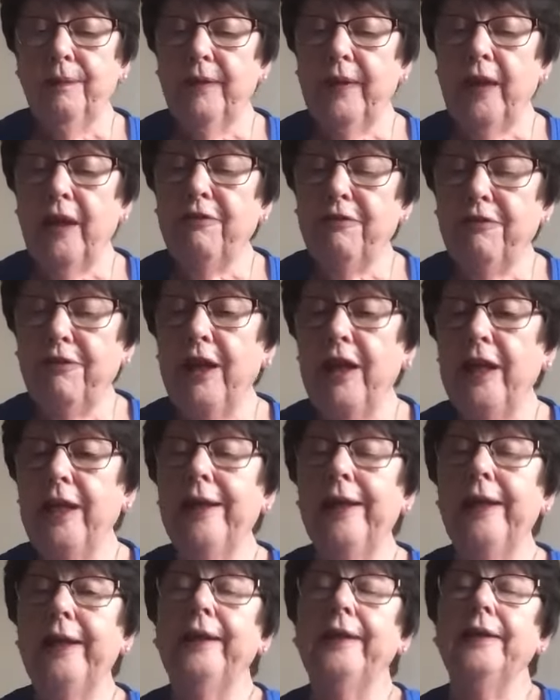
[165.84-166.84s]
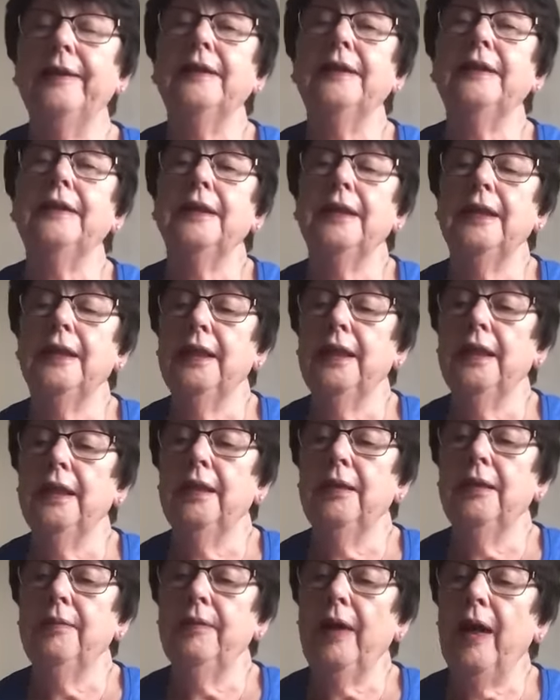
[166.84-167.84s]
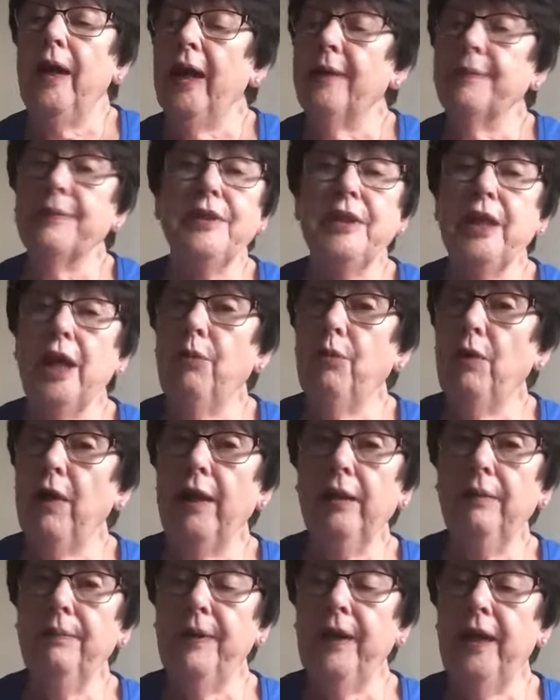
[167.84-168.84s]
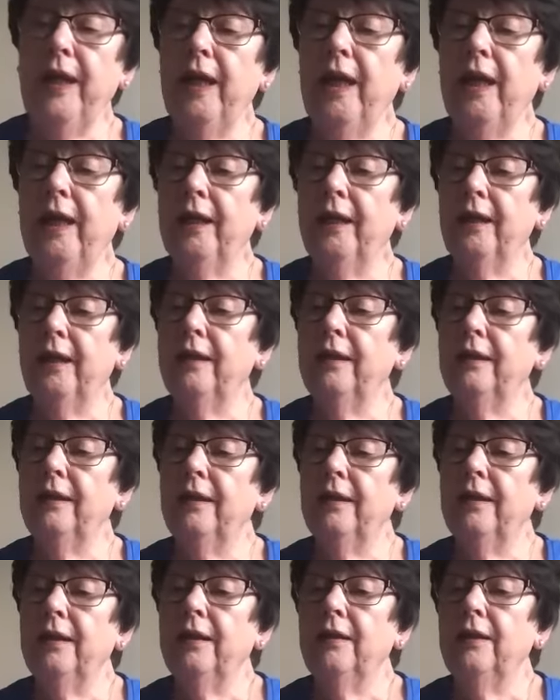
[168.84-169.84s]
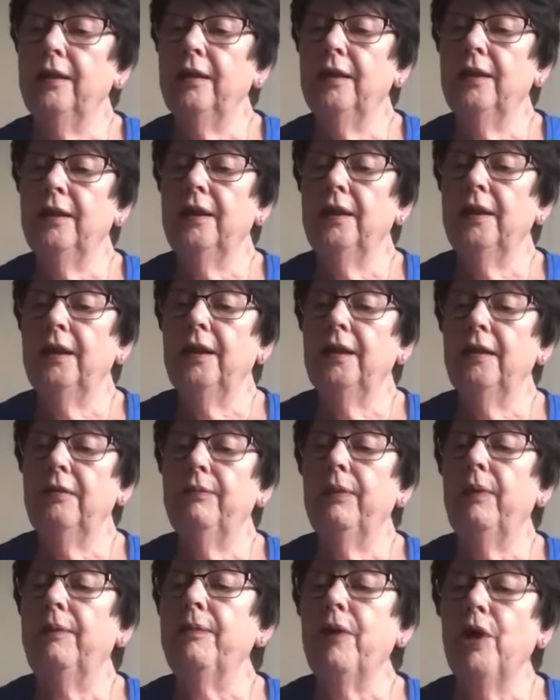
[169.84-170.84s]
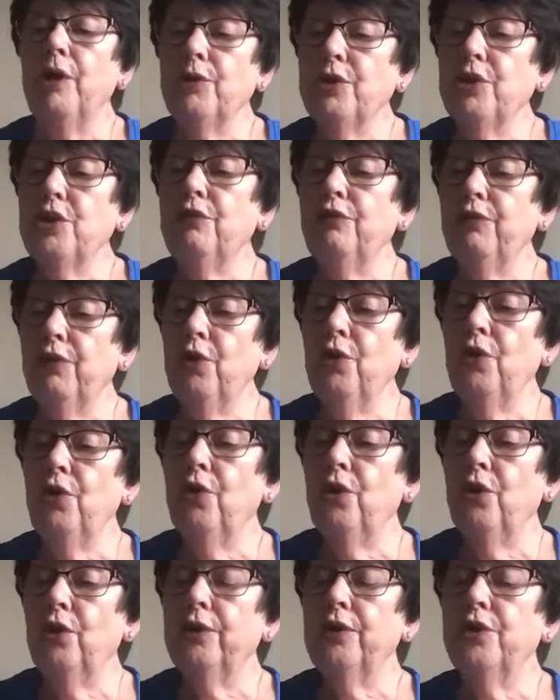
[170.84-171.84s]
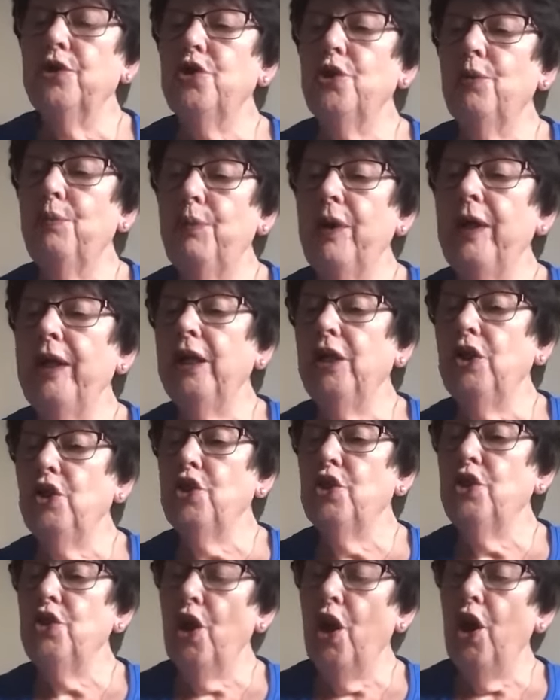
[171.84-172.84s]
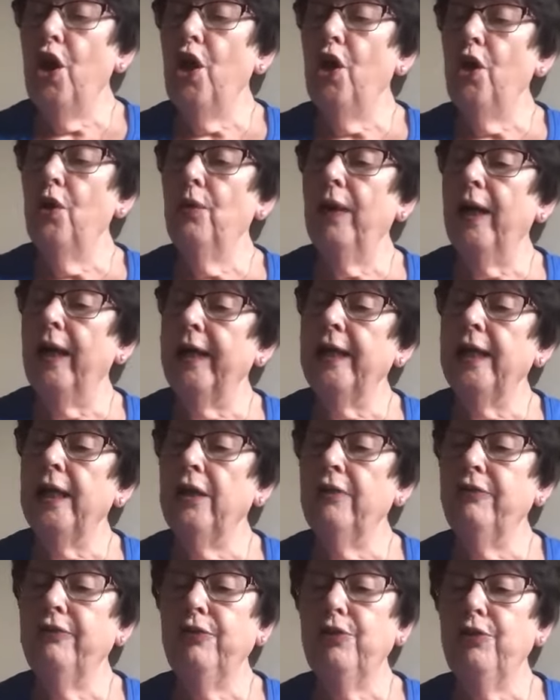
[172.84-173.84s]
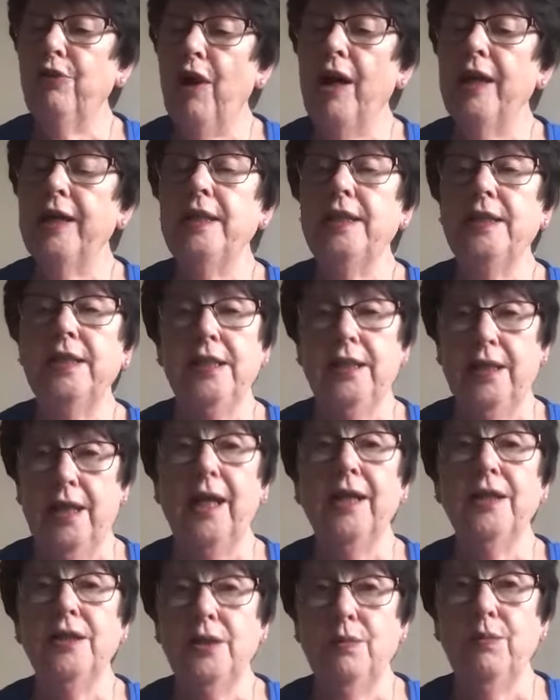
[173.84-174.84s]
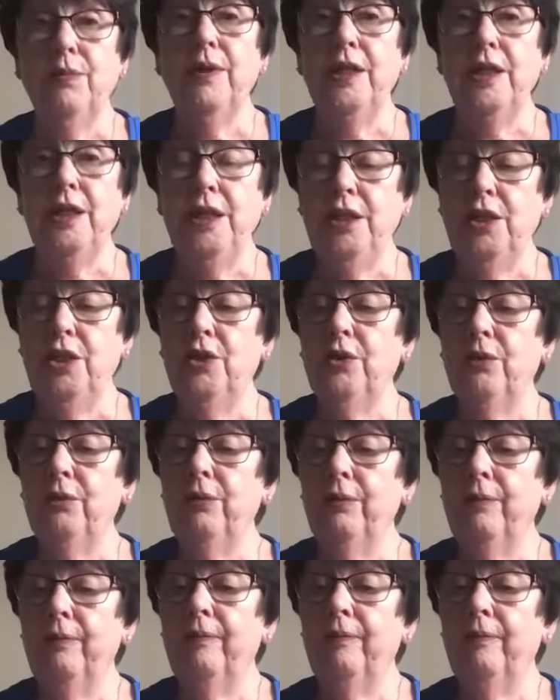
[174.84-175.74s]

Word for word: their feelings, perhaps their well being, but most of all, to bring to know and love Christ as we do.